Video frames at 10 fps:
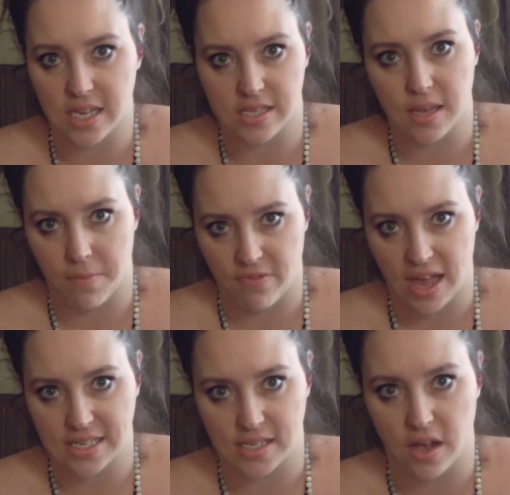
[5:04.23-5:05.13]
to some of
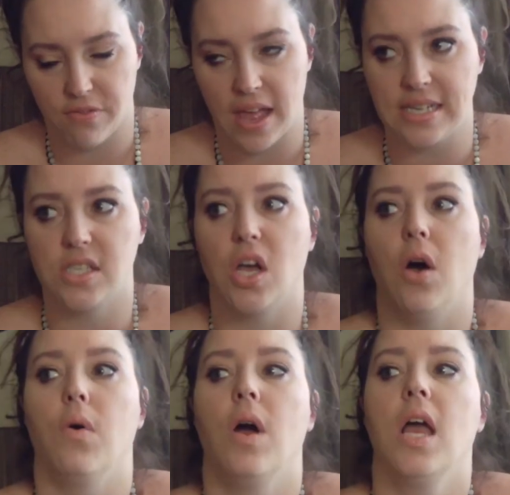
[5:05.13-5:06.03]
that stuff. And
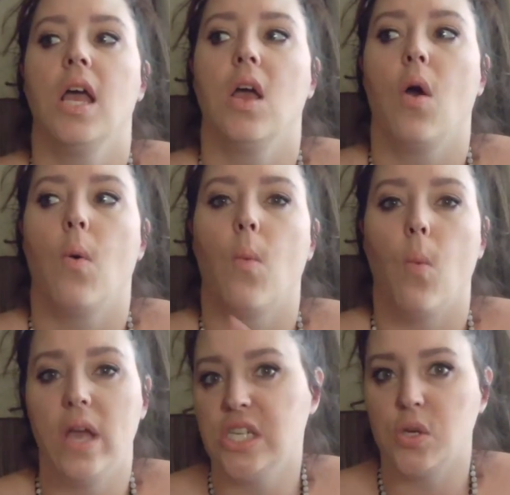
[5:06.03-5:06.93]
so
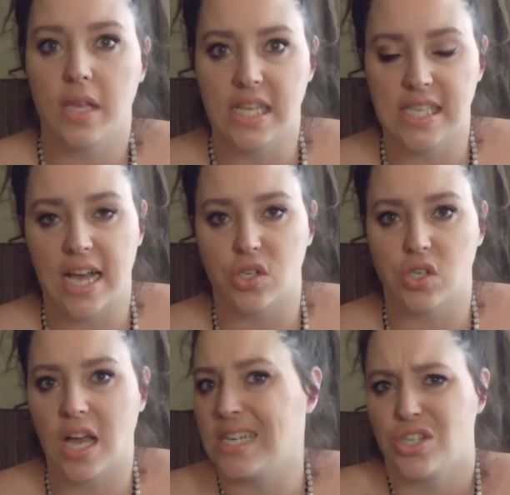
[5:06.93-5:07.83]
when doing this
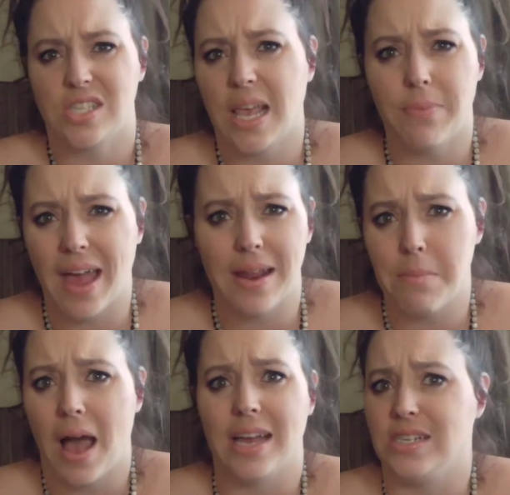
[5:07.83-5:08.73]
exercise, just keep that
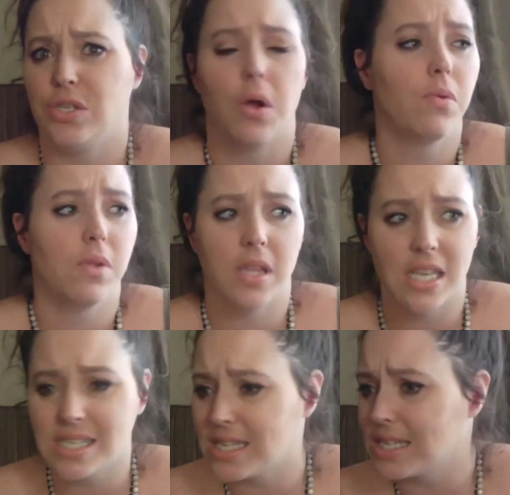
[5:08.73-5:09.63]
in mind. You don't
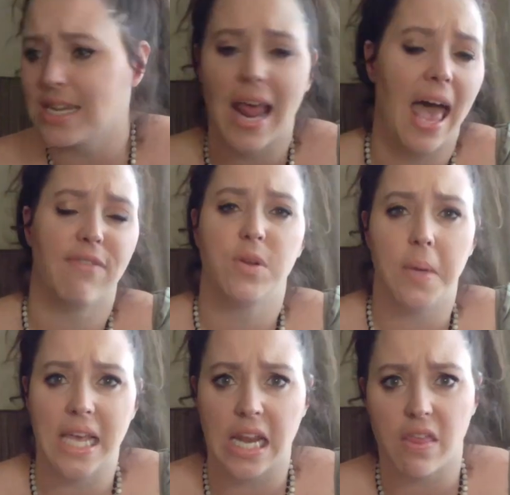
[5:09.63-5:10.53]
this doesn't have to
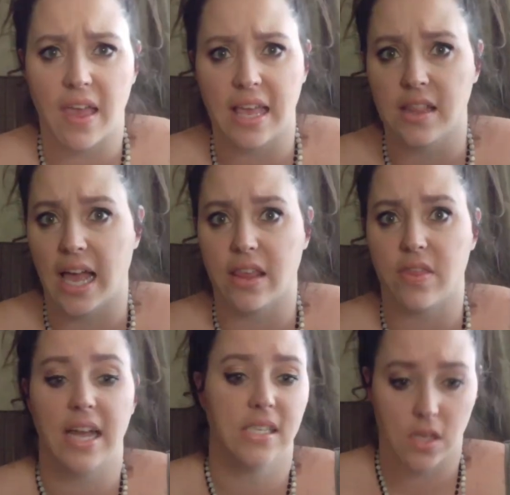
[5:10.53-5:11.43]
be anything like
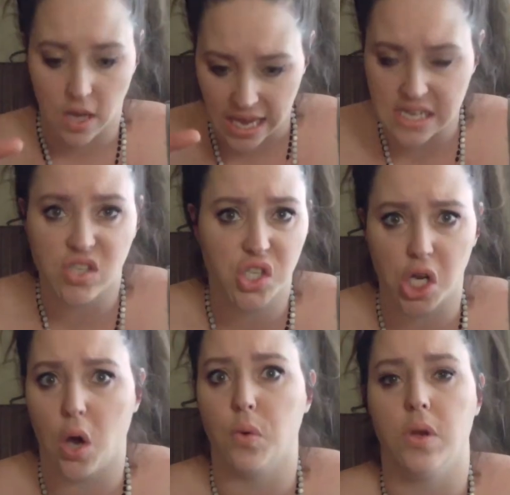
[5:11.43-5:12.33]
that's in
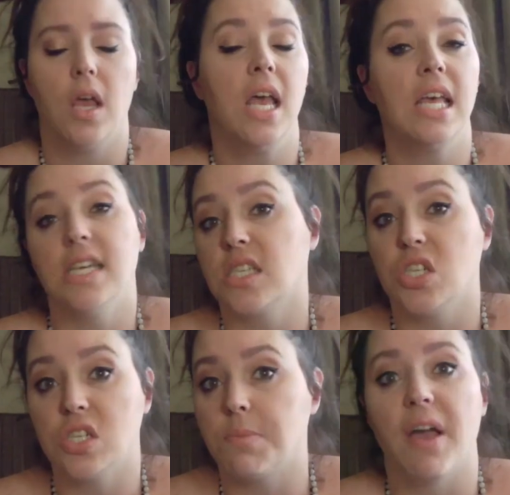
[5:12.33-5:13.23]
stone. This
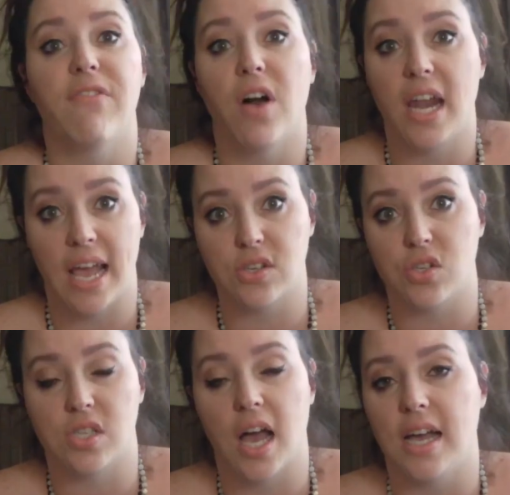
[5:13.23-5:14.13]
can just be a fun
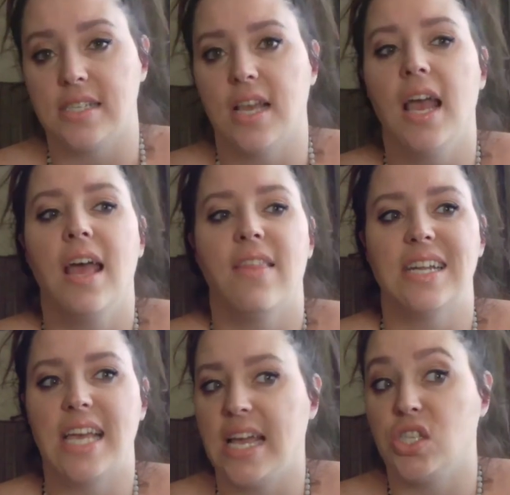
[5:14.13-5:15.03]
exercise
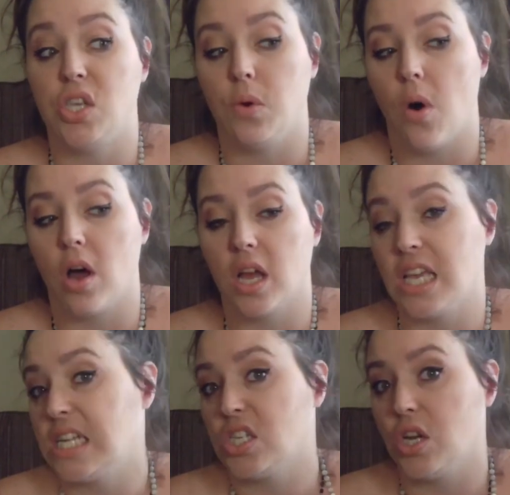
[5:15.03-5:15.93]
that takes you on a
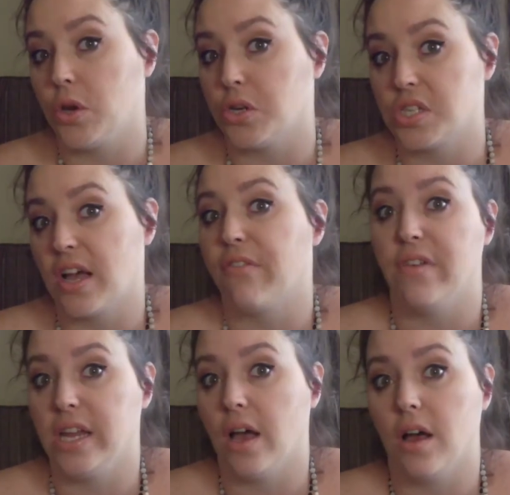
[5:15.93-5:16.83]
get to know yourself
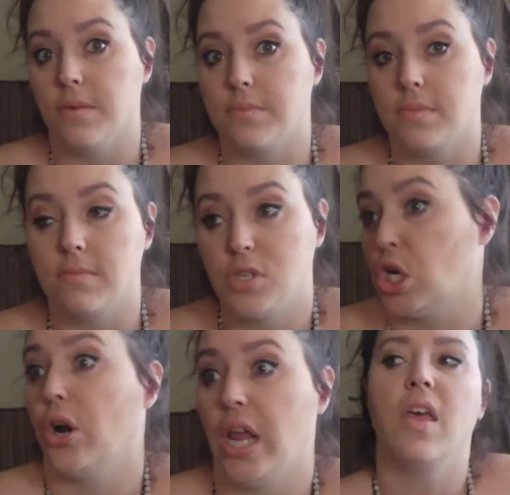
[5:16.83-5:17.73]
bit, uh,
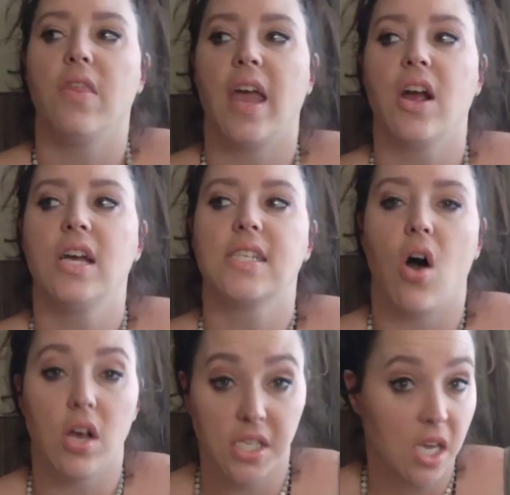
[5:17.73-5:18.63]
journey. There is
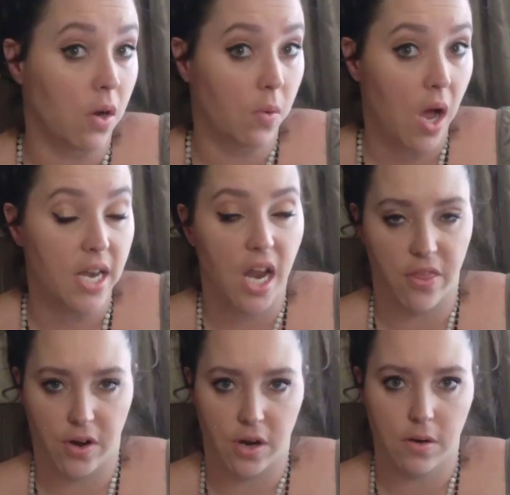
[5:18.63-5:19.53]
also
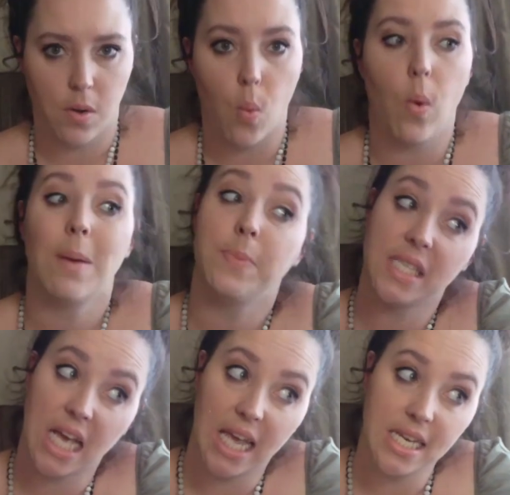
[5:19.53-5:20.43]
another
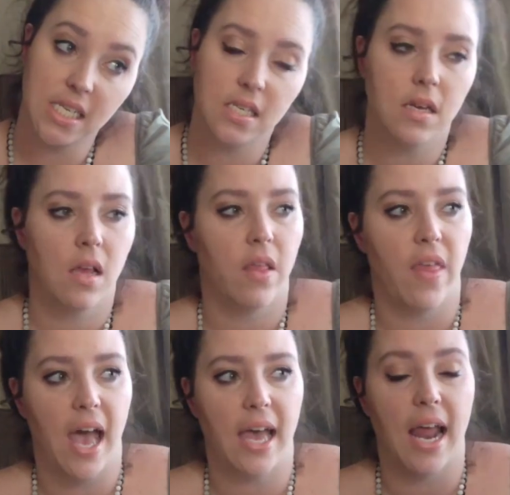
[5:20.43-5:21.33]
website
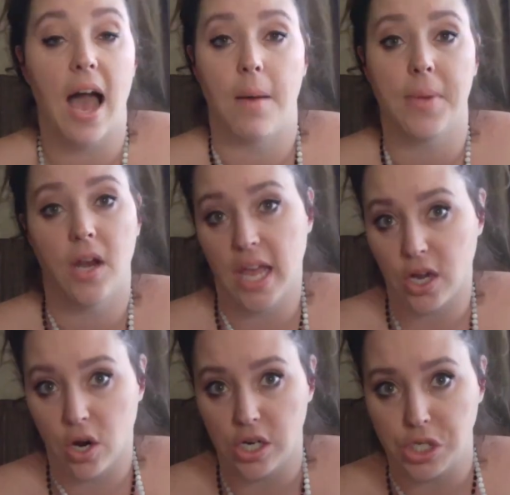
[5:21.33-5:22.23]
that I'm going to
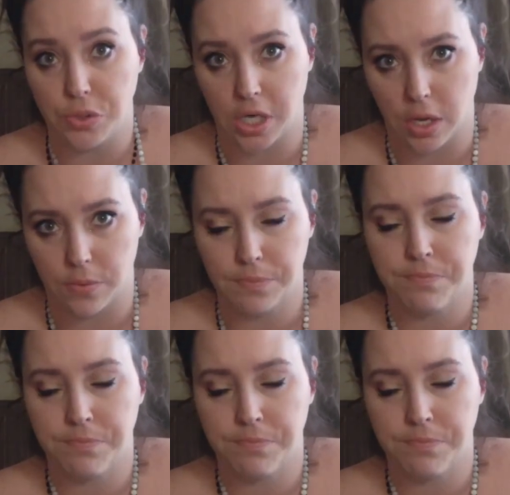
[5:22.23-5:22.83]
encourage you to go.